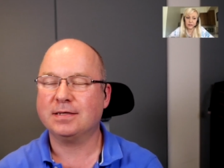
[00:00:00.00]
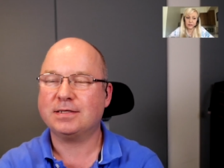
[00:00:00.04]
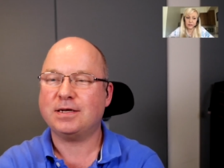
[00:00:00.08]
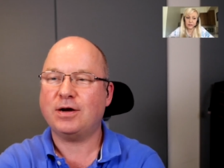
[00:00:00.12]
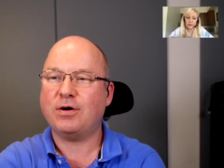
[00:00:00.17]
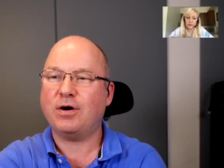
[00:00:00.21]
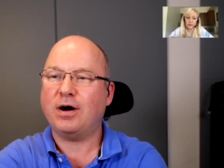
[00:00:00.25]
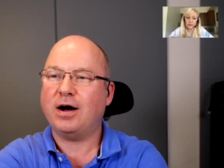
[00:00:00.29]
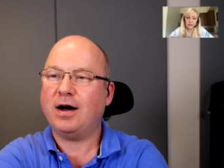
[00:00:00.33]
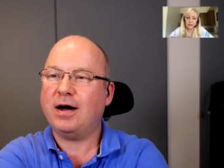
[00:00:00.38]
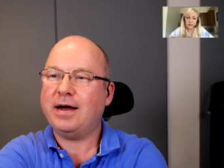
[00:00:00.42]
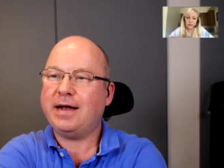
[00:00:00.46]

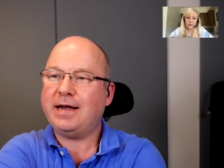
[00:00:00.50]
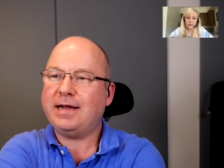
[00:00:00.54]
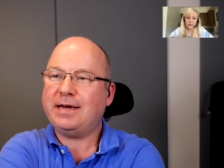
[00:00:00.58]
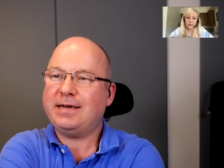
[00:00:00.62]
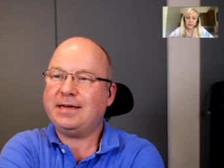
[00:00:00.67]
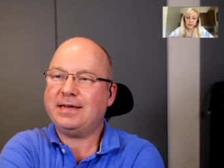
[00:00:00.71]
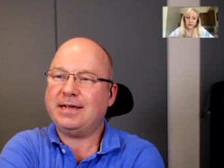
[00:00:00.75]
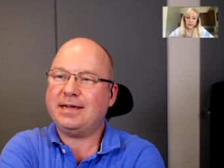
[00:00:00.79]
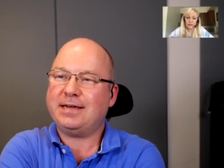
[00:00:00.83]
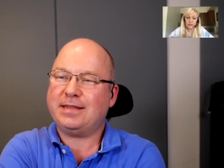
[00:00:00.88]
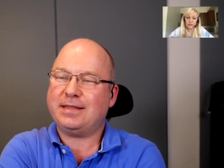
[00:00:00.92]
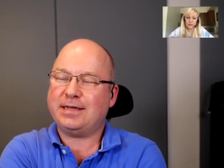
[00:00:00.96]
So
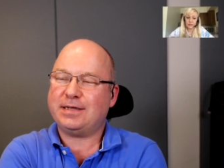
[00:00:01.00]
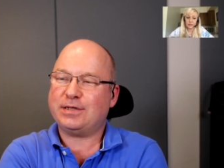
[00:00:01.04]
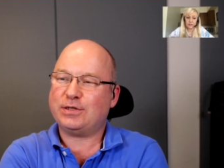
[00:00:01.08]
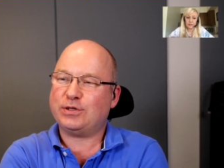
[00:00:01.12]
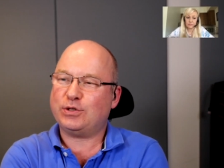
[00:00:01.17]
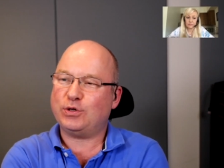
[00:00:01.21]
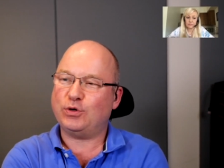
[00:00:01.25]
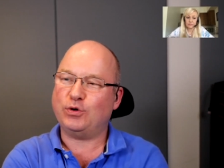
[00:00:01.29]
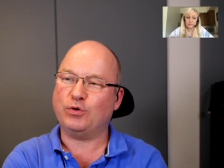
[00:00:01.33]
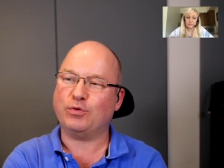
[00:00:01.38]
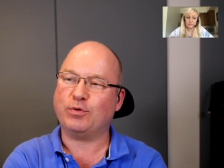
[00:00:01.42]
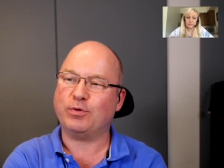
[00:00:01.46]
I did
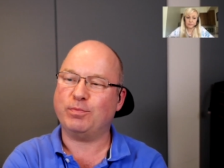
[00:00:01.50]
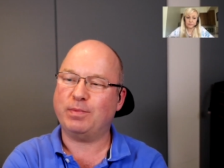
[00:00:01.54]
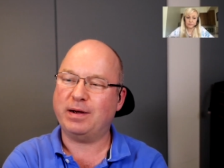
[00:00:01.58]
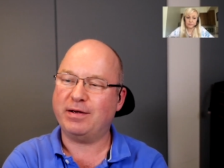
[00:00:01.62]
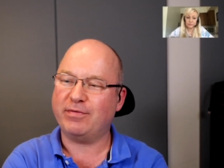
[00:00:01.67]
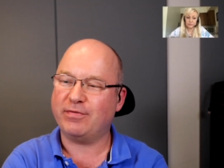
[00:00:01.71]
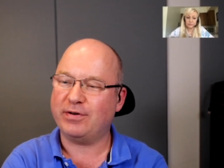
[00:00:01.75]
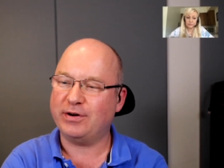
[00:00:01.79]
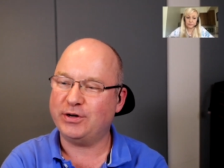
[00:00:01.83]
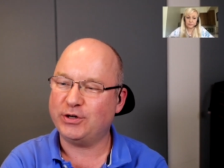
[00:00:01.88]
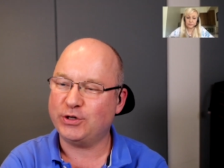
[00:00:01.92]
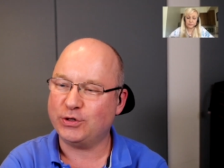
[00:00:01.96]
this talk with
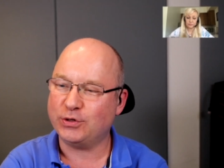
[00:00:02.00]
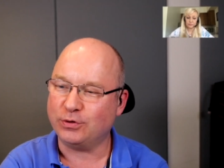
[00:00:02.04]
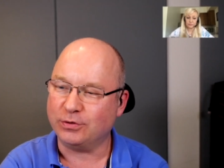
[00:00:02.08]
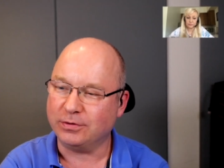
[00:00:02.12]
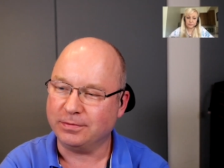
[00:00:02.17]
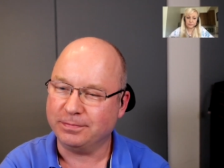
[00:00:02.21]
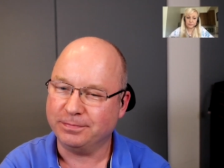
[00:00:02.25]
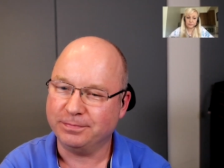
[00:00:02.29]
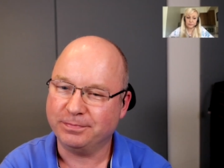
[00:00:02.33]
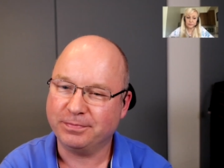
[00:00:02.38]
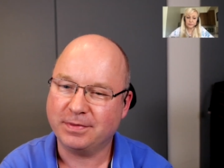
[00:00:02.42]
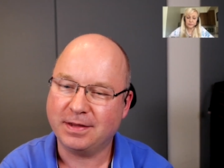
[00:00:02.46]
my friend
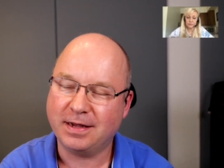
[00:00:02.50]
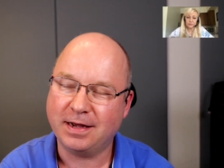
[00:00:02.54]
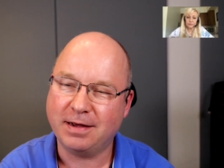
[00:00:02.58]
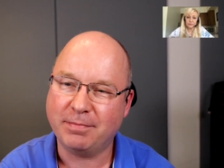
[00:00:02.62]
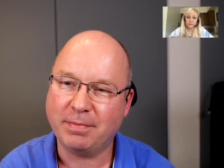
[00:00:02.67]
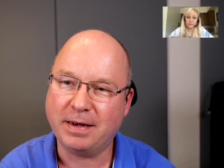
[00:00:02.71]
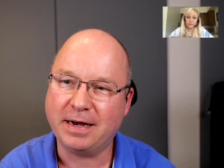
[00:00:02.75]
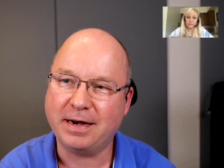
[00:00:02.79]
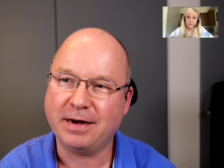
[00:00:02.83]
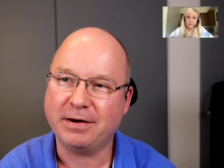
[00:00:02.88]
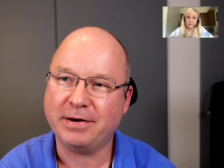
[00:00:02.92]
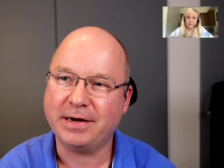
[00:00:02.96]
Sean
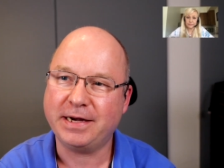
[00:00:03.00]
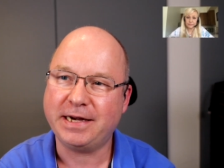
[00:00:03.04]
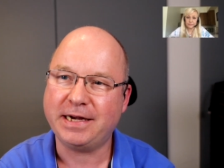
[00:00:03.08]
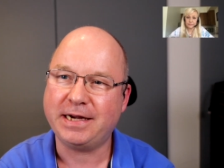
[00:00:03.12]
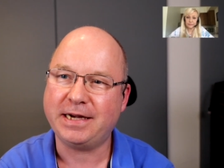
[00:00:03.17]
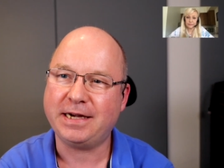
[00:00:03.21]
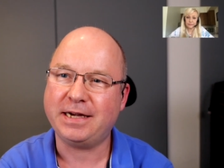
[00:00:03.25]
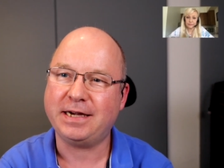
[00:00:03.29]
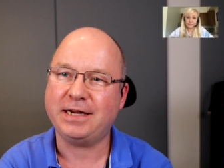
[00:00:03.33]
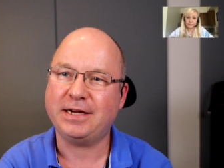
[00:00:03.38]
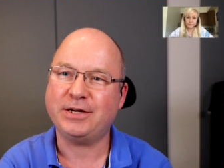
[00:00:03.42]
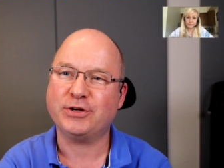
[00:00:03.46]
about
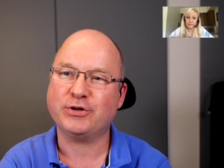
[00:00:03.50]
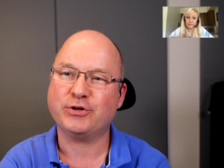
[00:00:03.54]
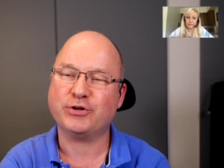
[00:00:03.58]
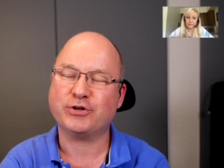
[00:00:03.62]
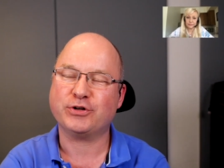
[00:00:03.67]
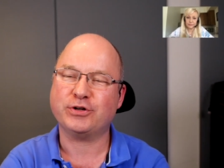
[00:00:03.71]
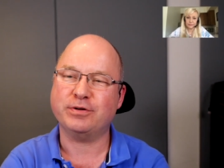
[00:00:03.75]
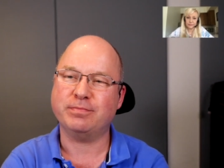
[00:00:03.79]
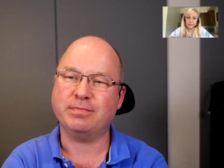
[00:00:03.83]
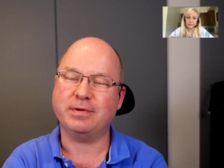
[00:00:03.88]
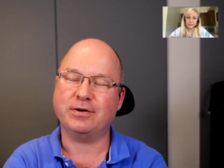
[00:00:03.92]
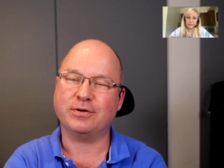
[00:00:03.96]

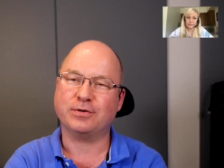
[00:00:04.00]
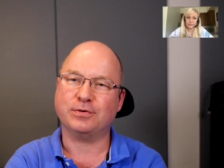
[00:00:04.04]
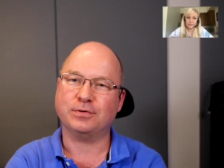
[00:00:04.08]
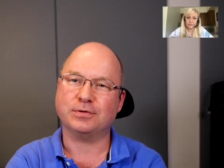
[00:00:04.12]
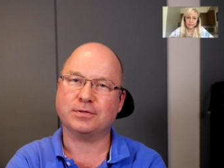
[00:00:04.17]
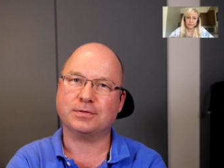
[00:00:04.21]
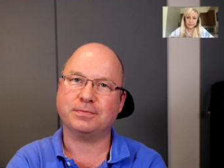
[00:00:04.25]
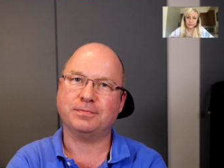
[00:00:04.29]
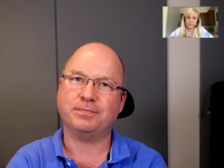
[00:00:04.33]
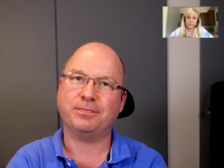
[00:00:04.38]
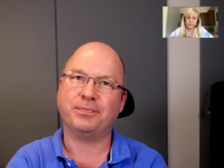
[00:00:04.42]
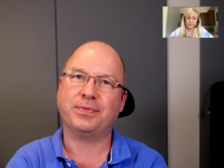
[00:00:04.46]
Intuition and
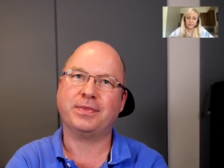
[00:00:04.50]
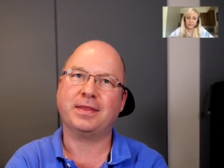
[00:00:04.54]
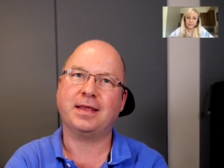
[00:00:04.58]
Miracles,